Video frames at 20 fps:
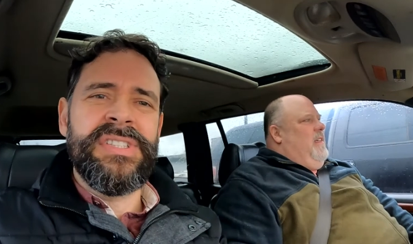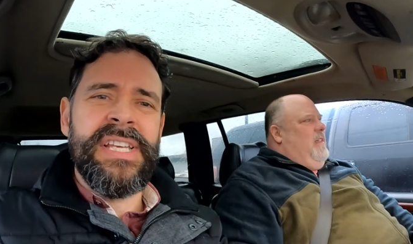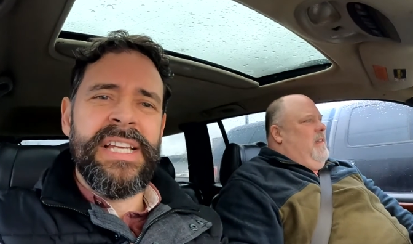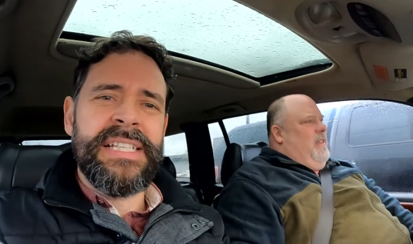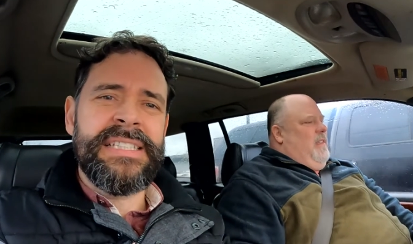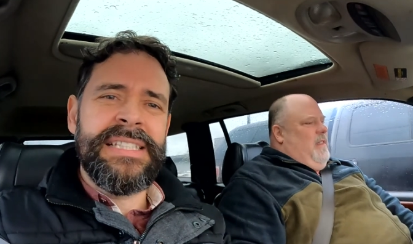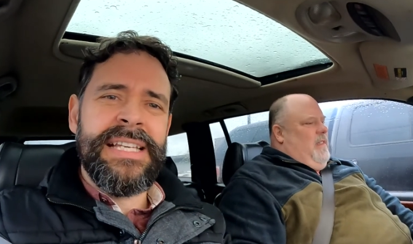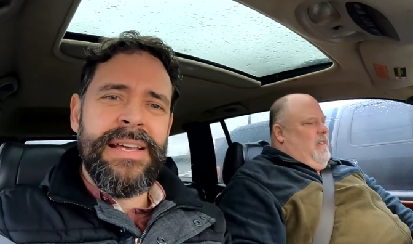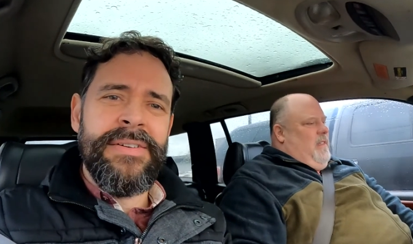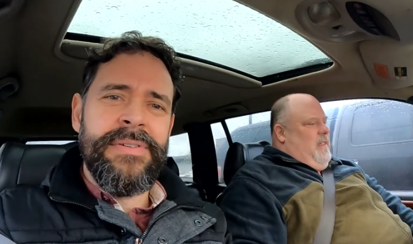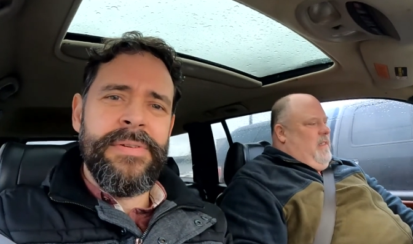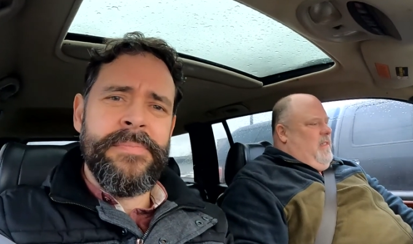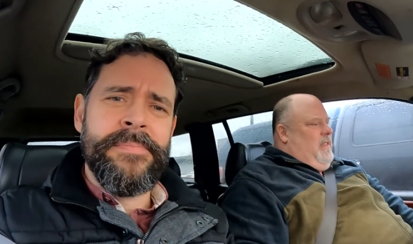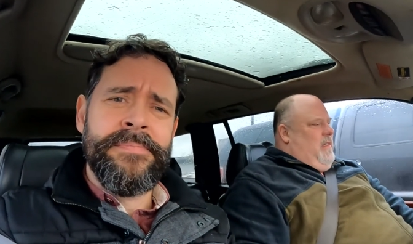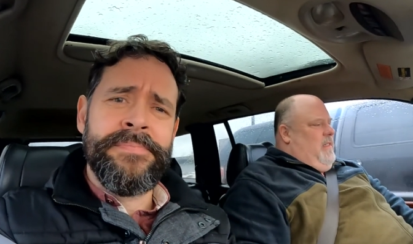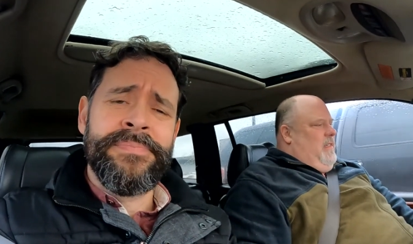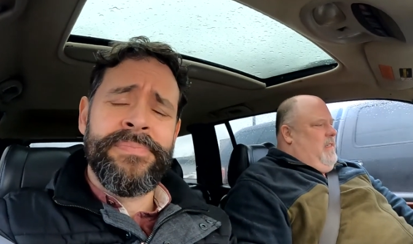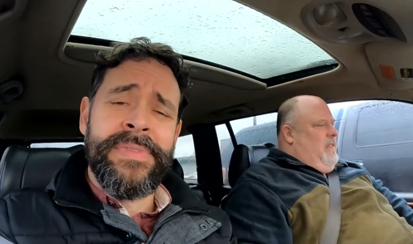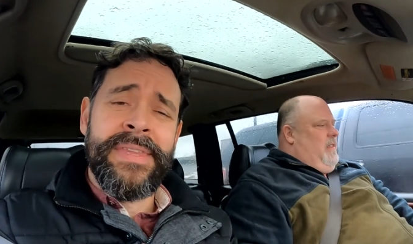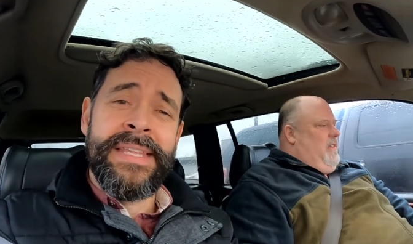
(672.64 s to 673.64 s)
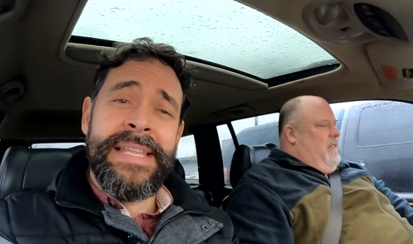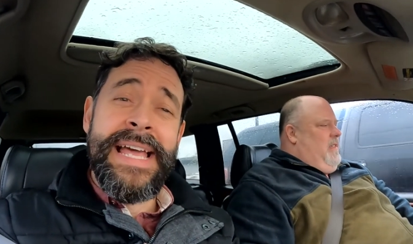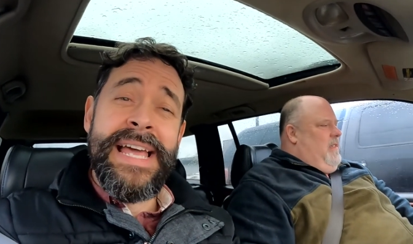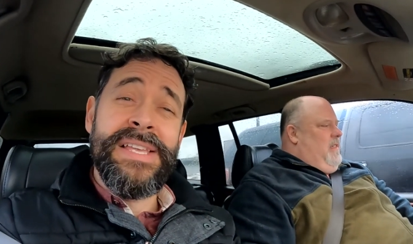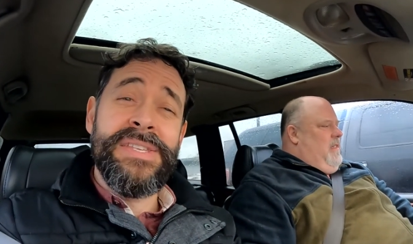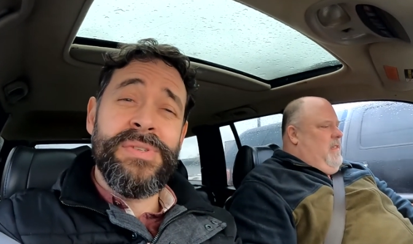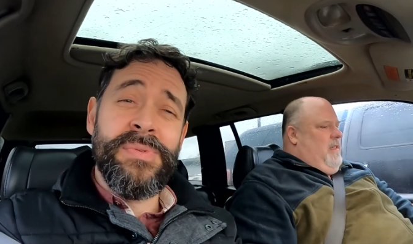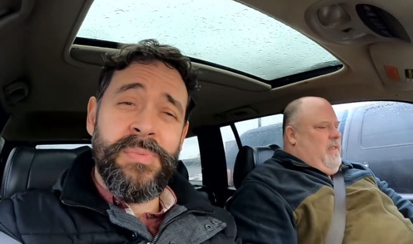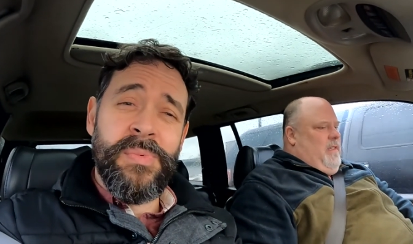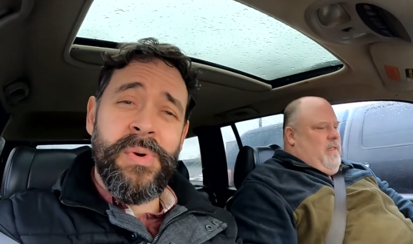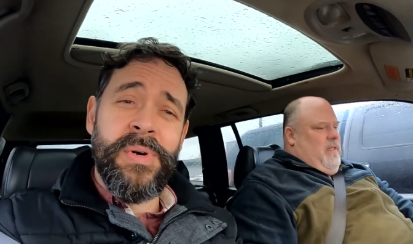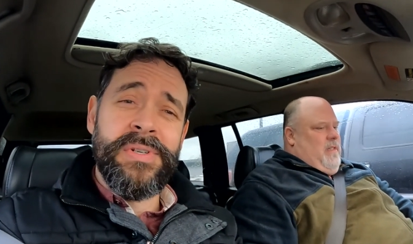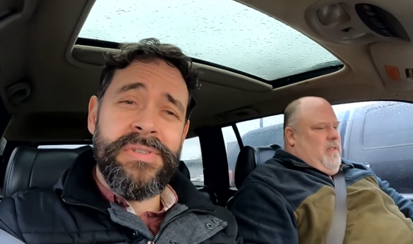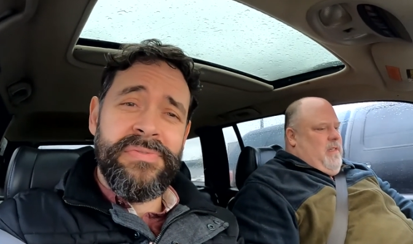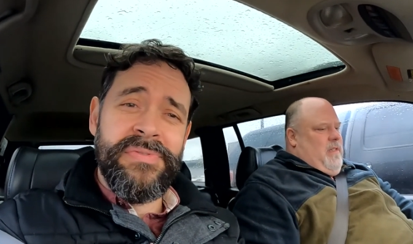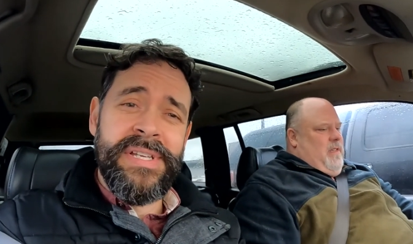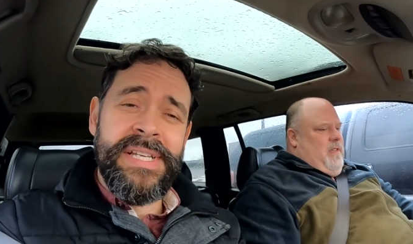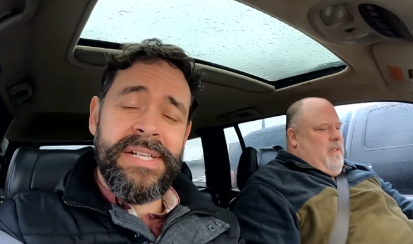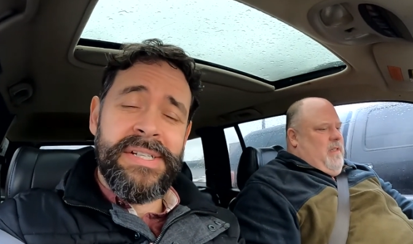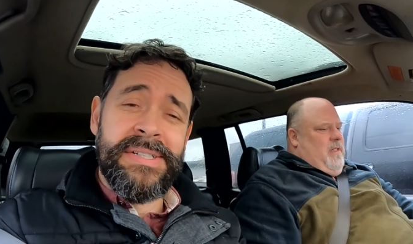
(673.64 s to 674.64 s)
Speaker 1: C X seven. That is the
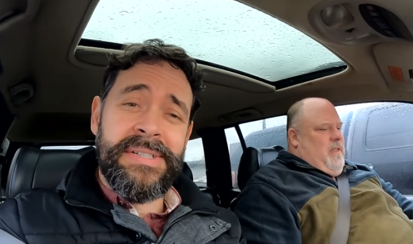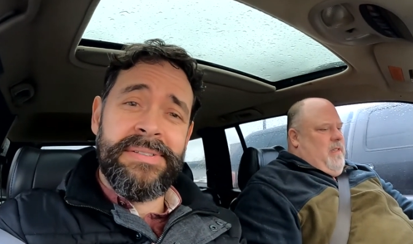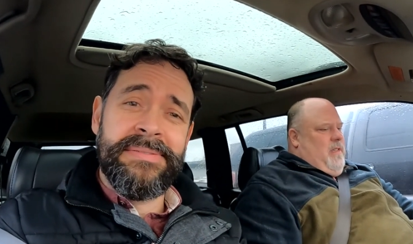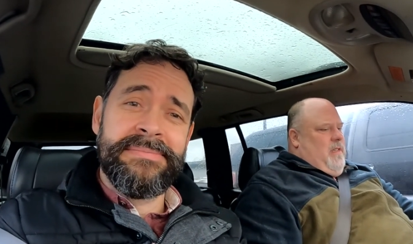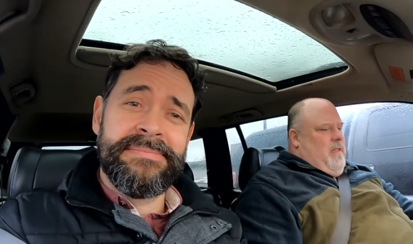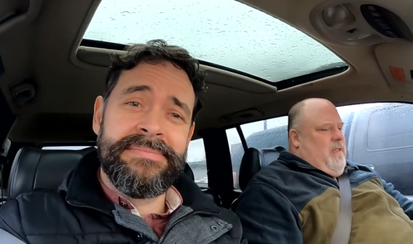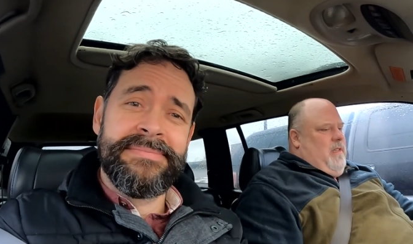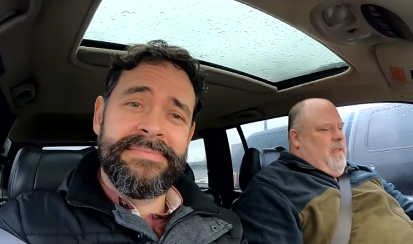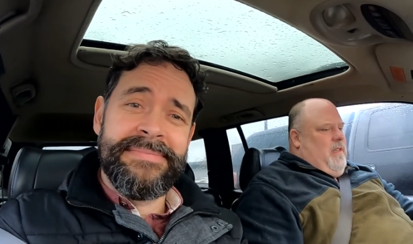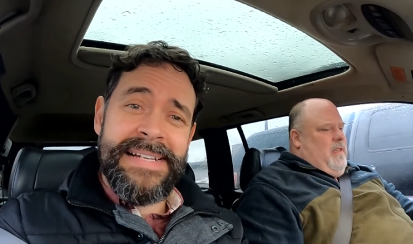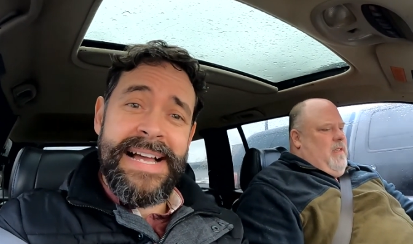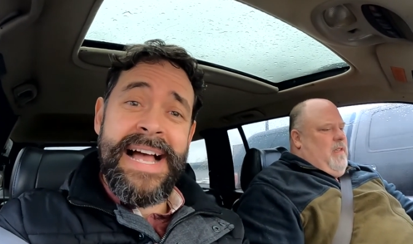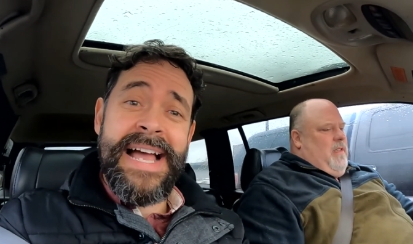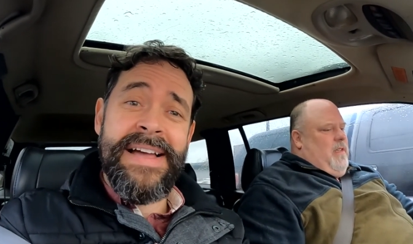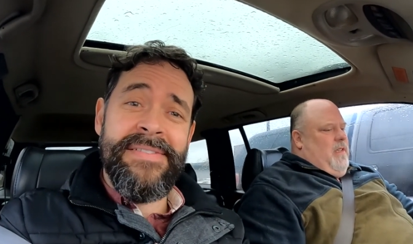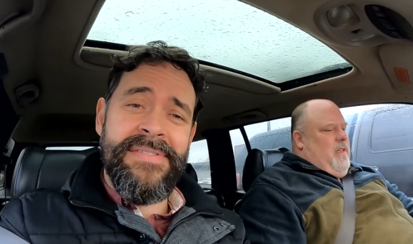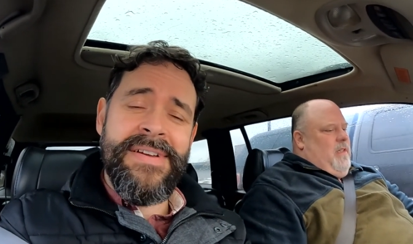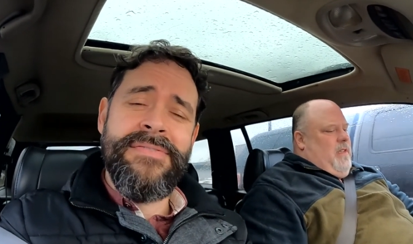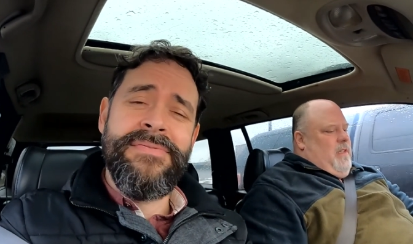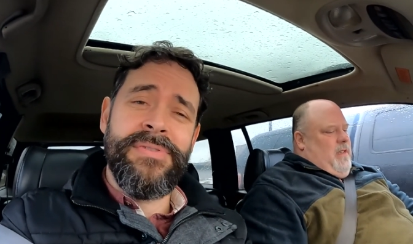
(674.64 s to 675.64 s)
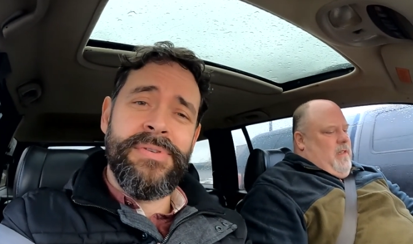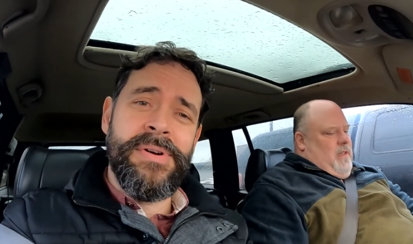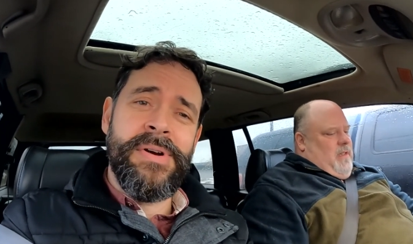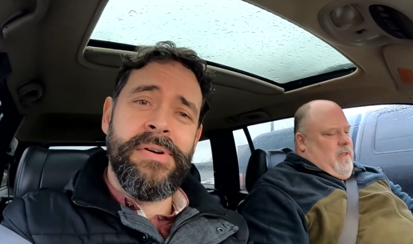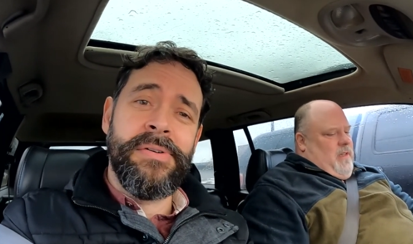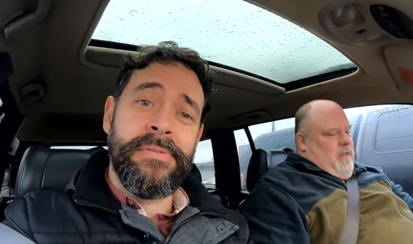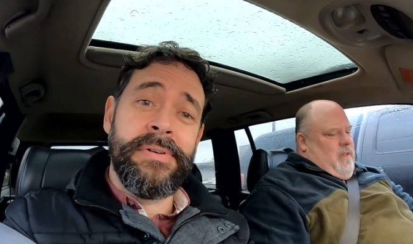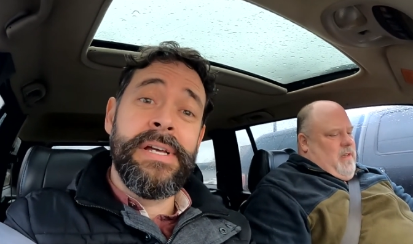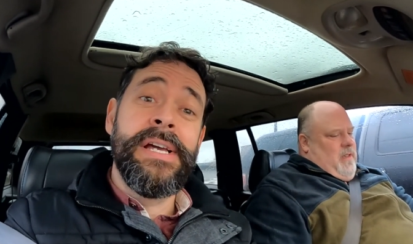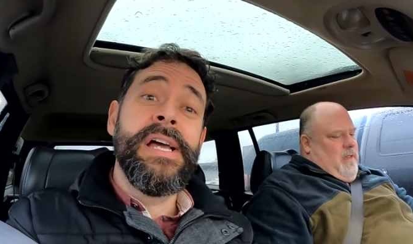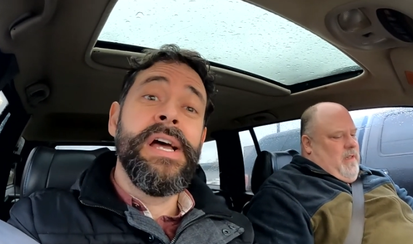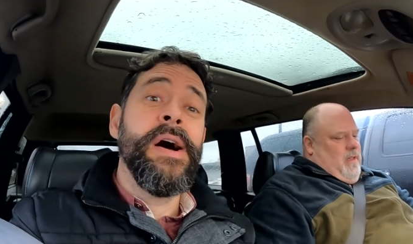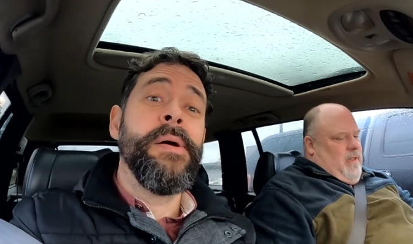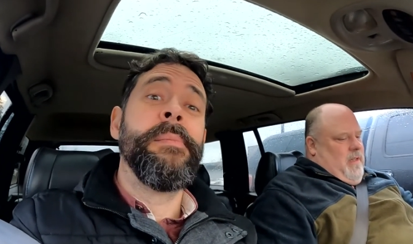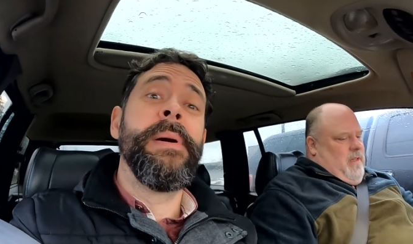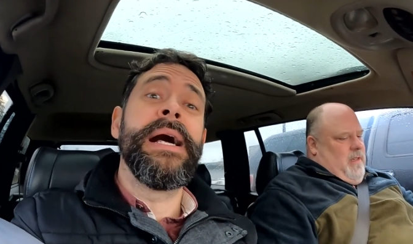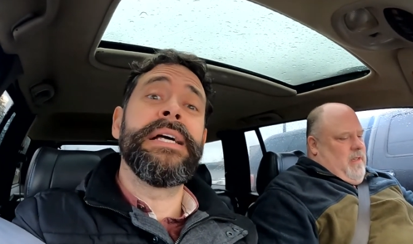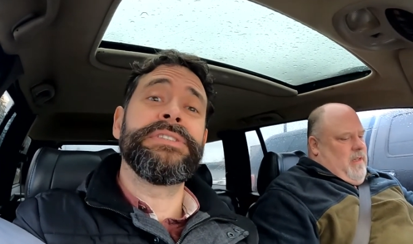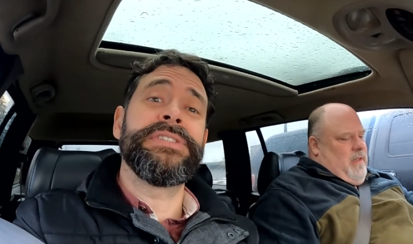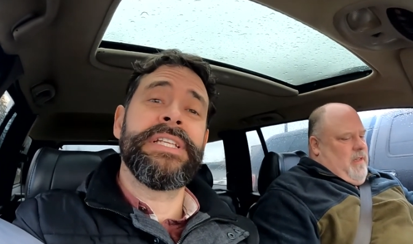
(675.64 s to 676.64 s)
worst vehicle I have ever owned.
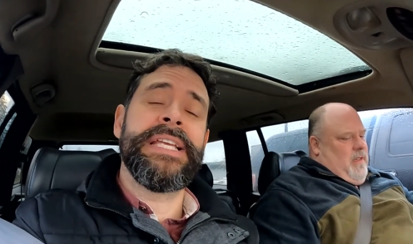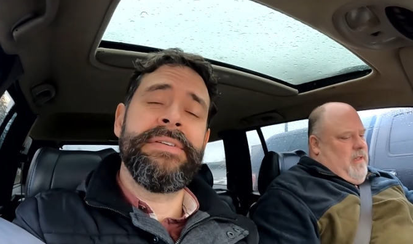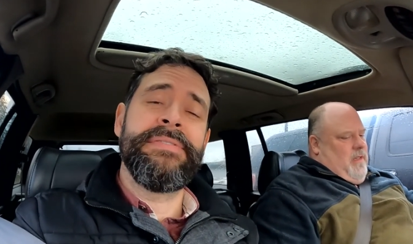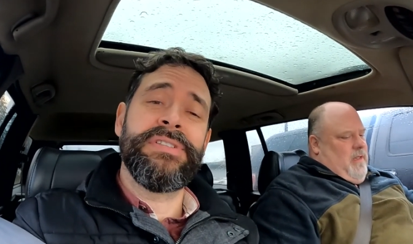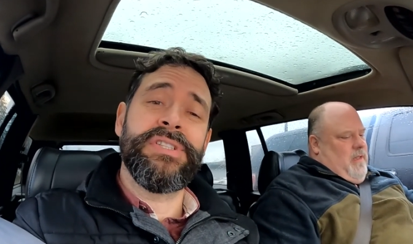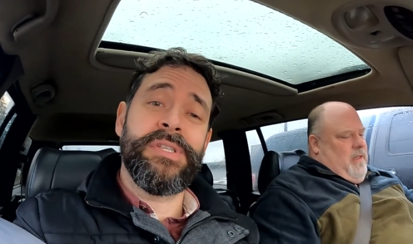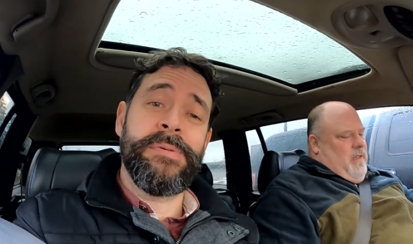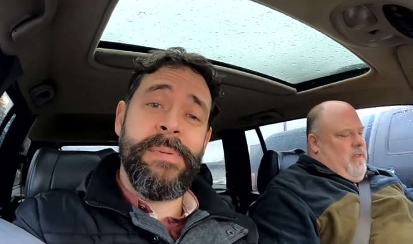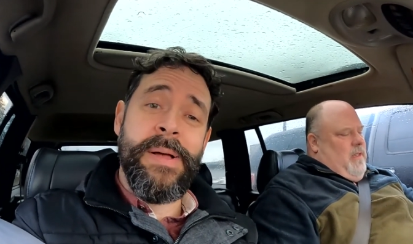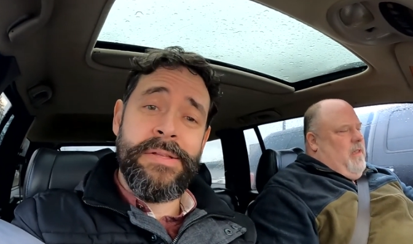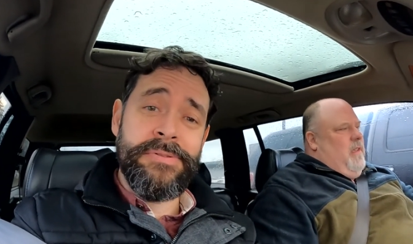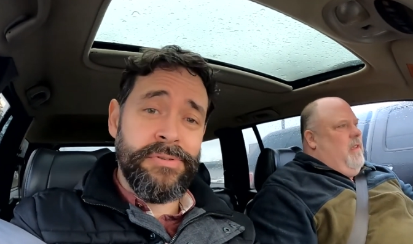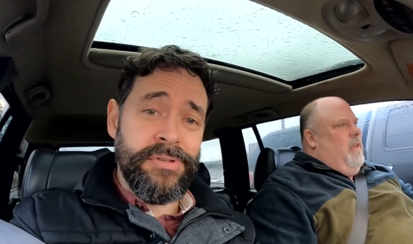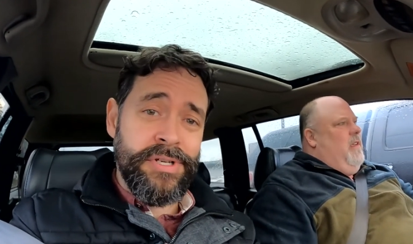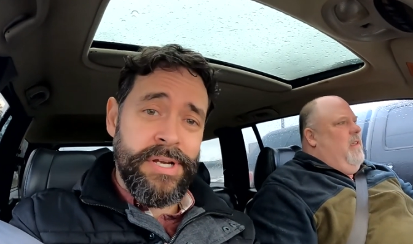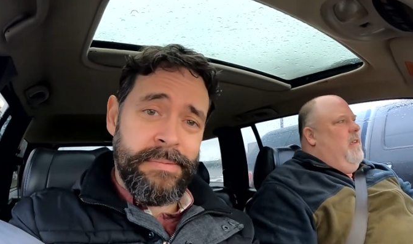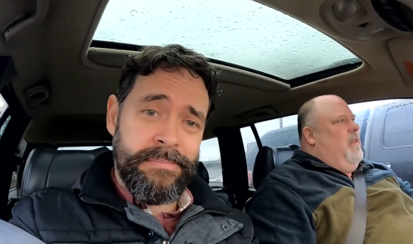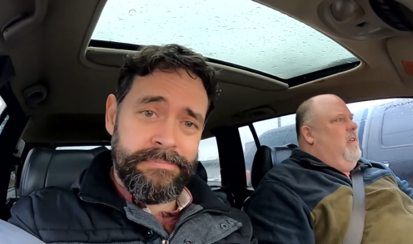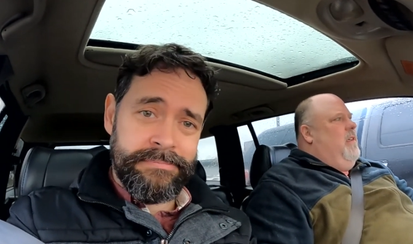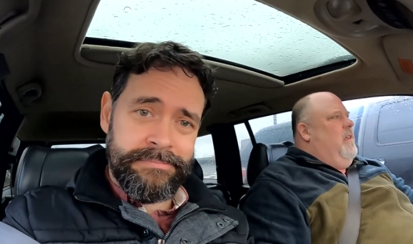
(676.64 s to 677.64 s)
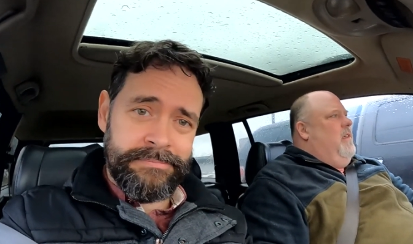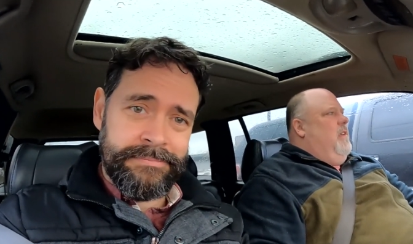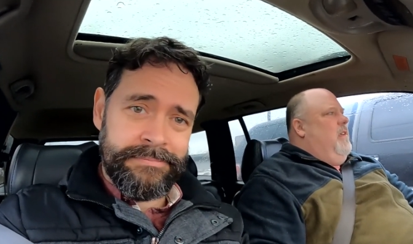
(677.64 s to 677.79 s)
Mazda, give us a sponsorship.